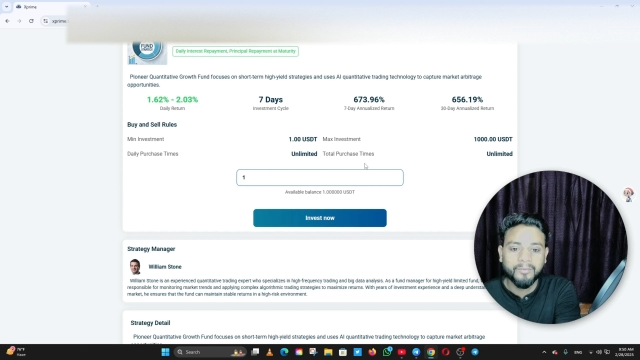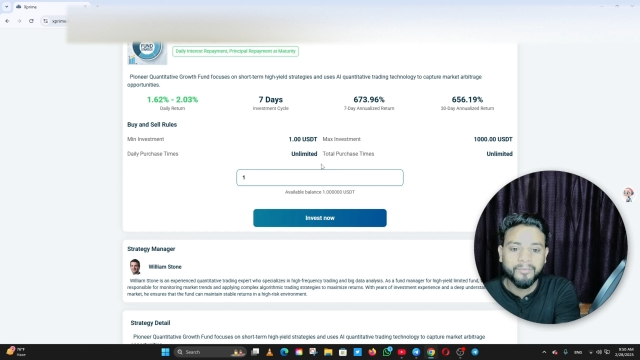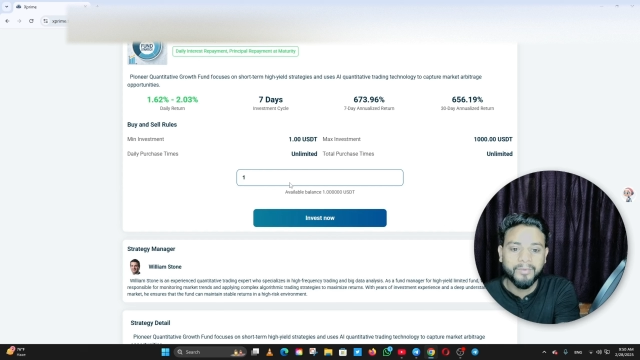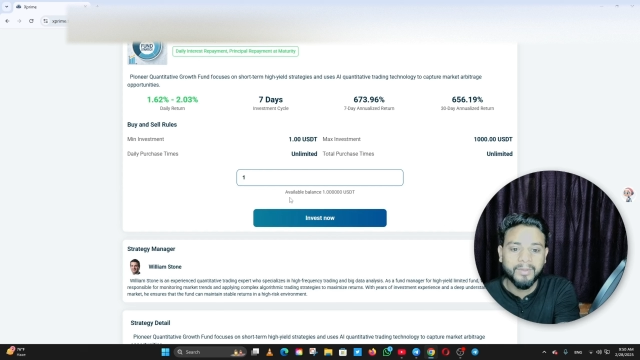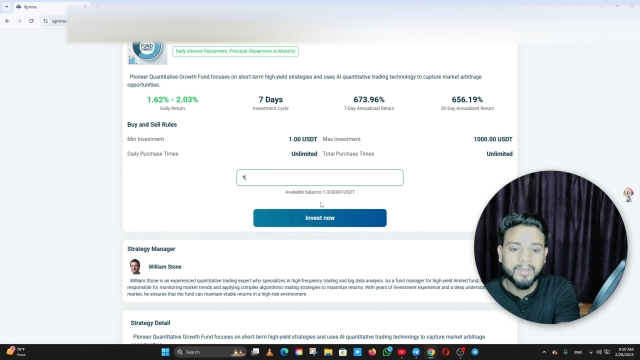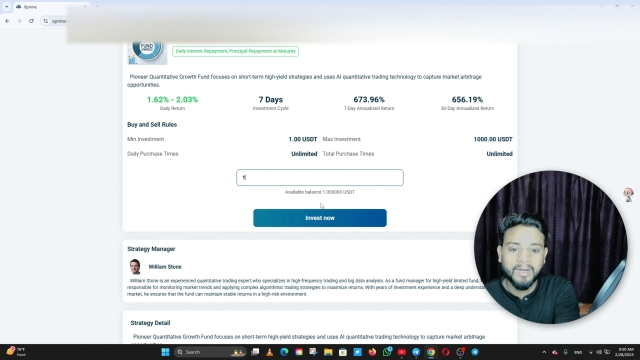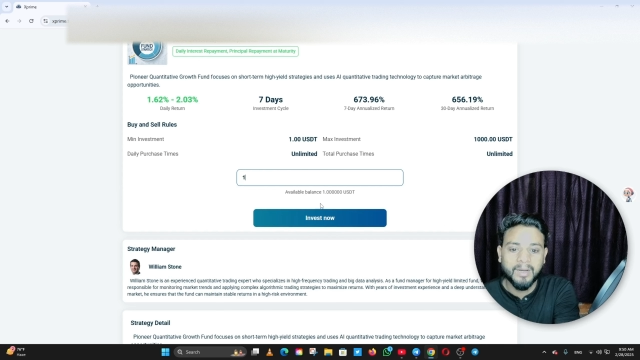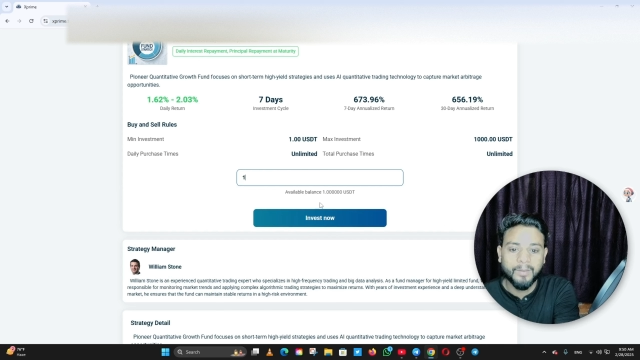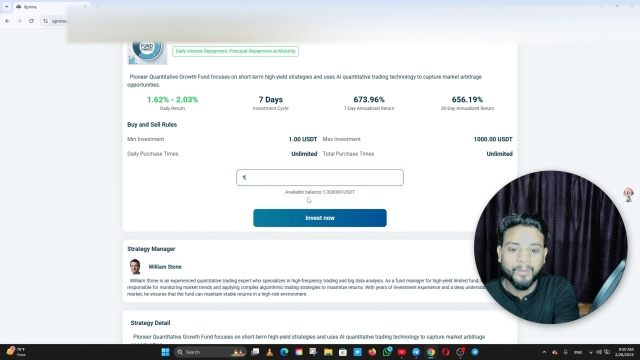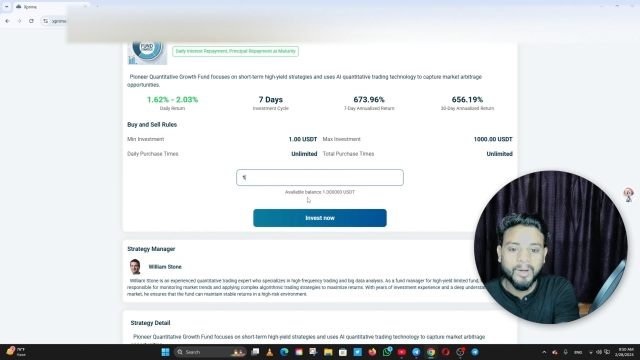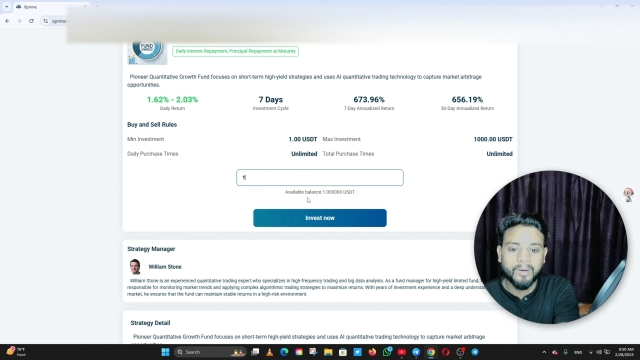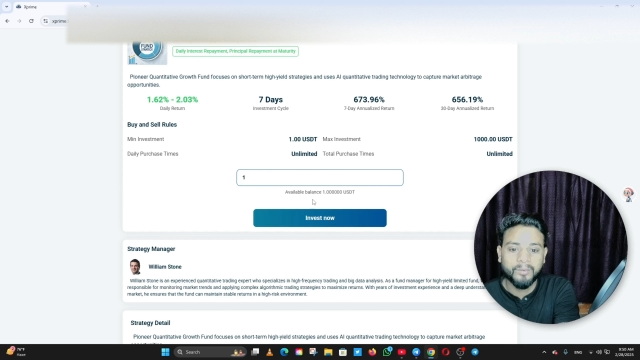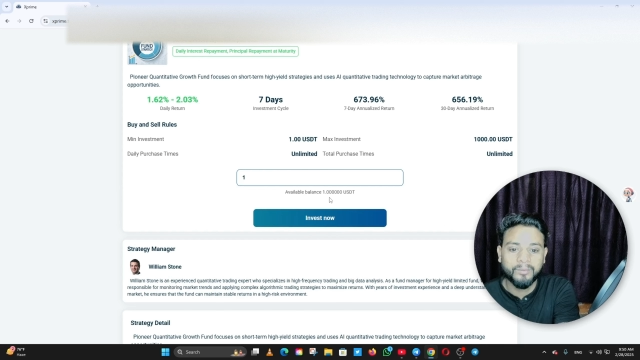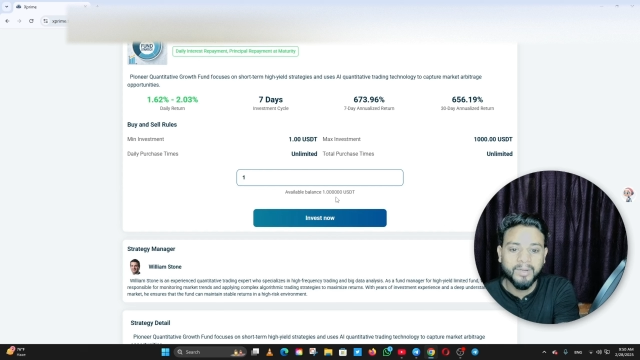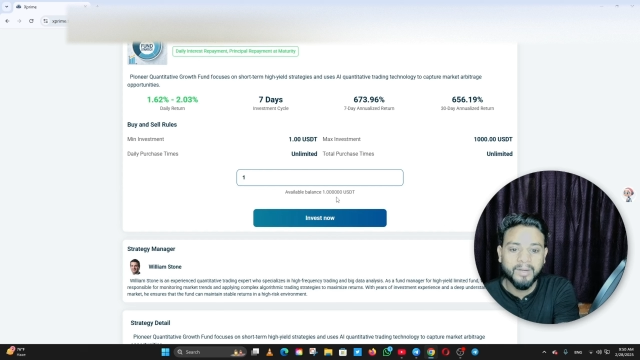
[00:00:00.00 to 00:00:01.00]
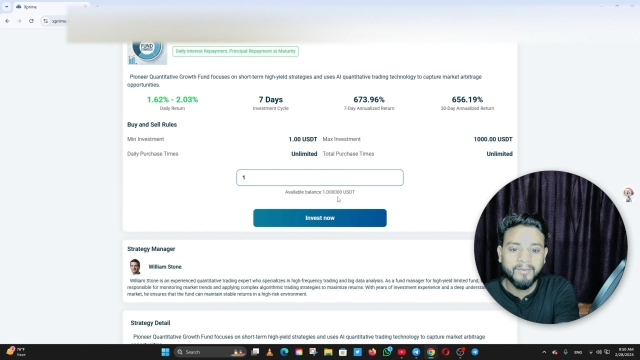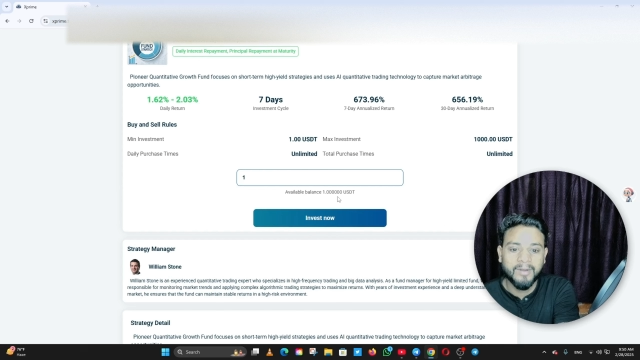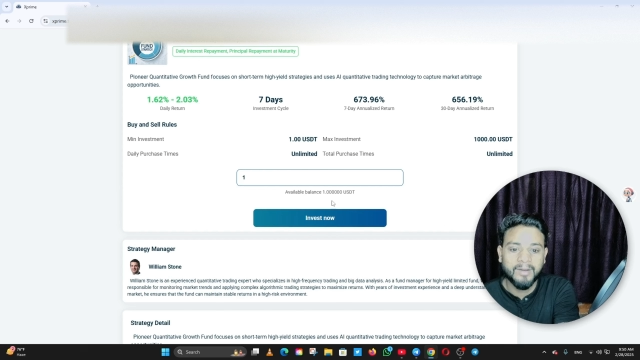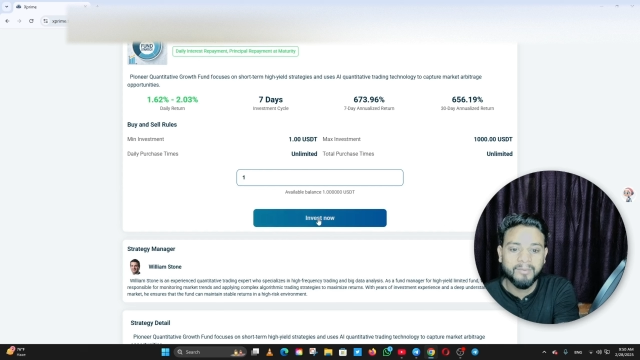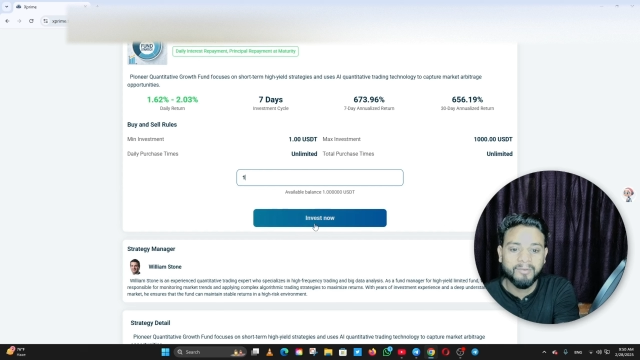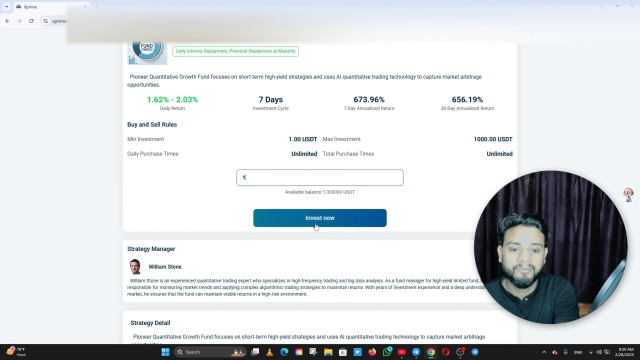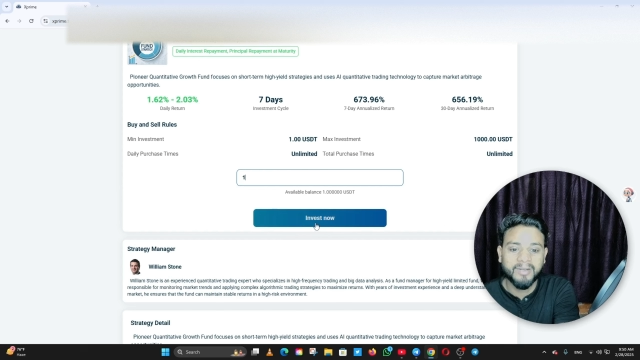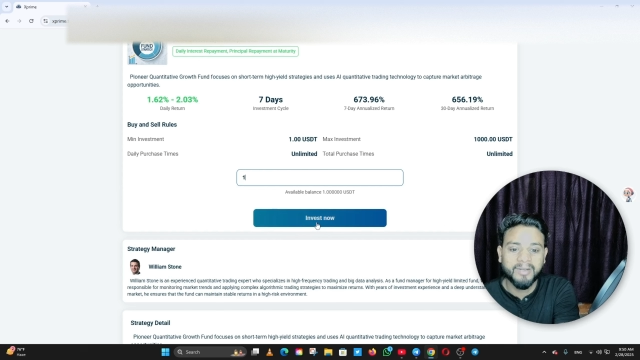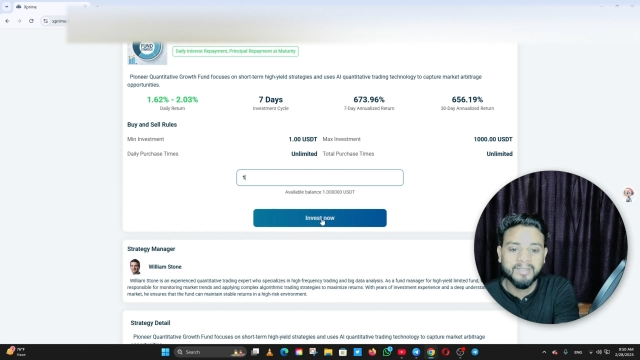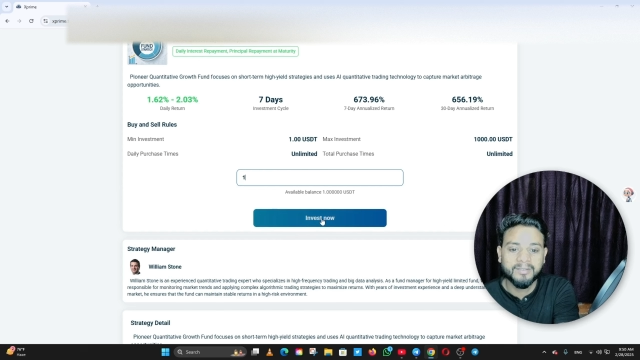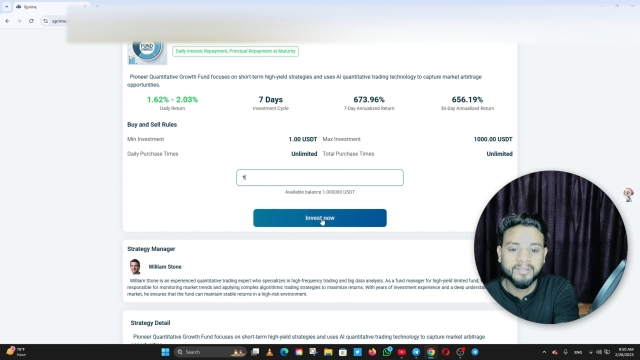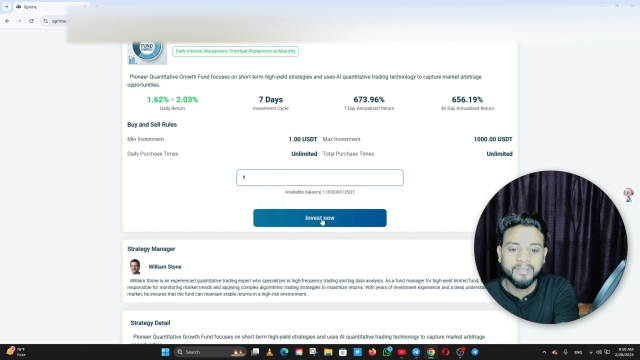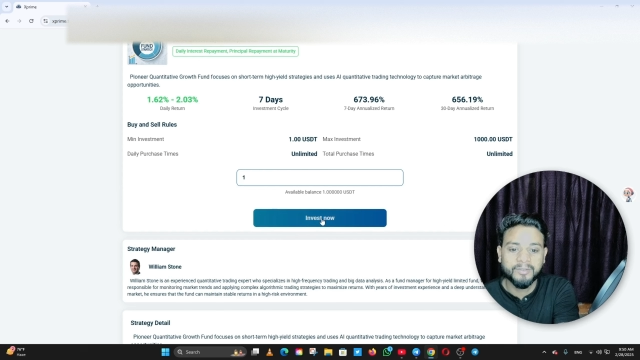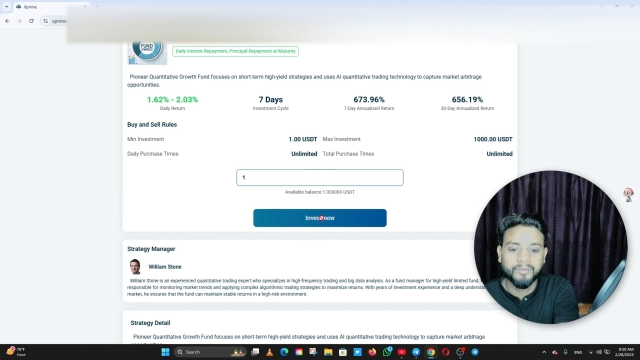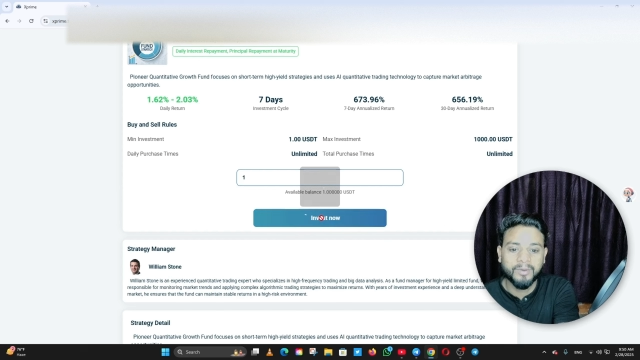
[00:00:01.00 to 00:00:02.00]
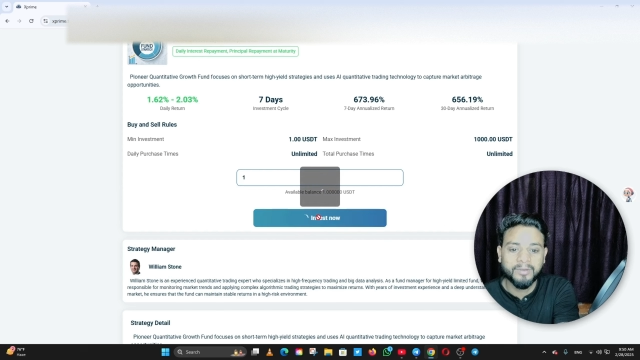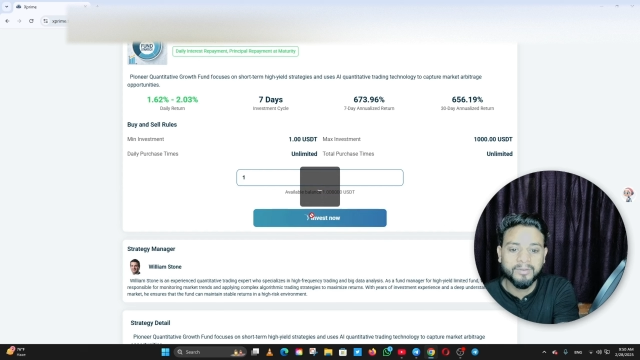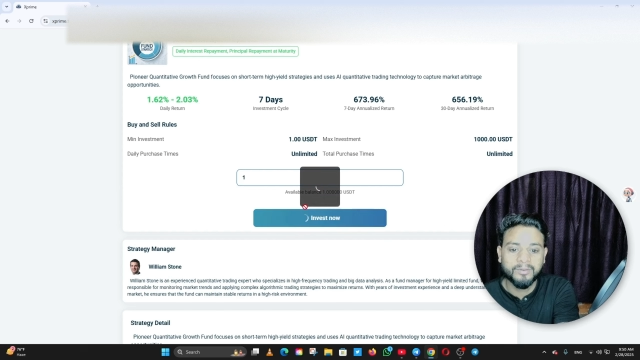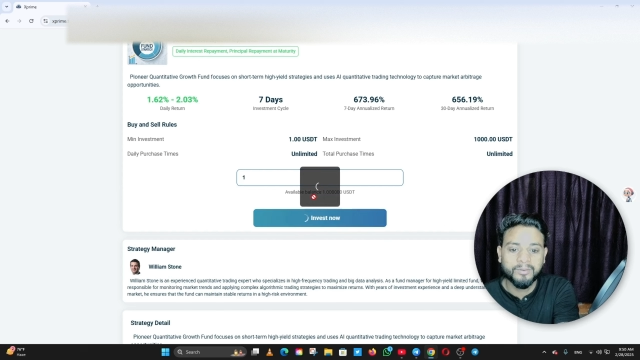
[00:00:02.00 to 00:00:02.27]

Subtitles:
fill the amount, available balance is 1.